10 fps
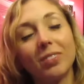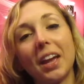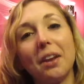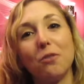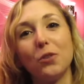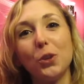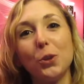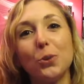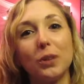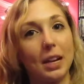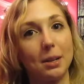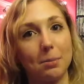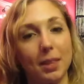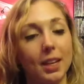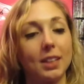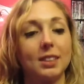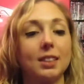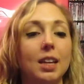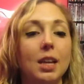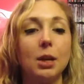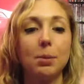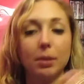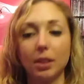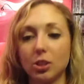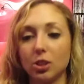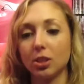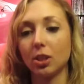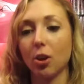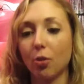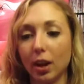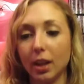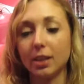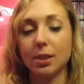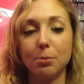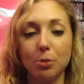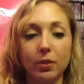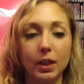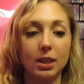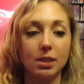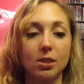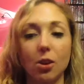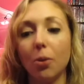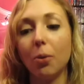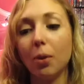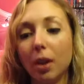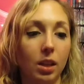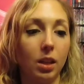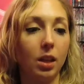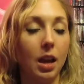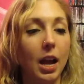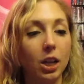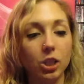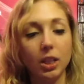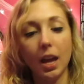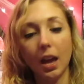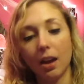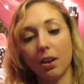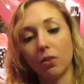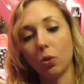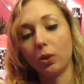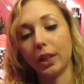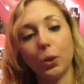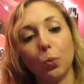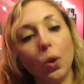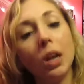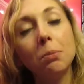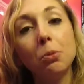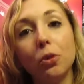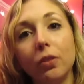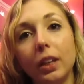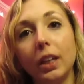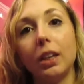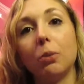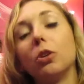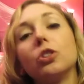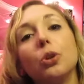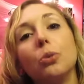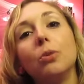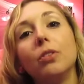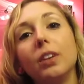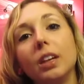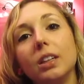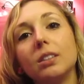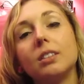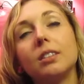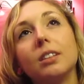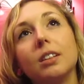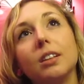and a few random things. But let's just go right into the movies. So, I actually have only one movie, well, two movies,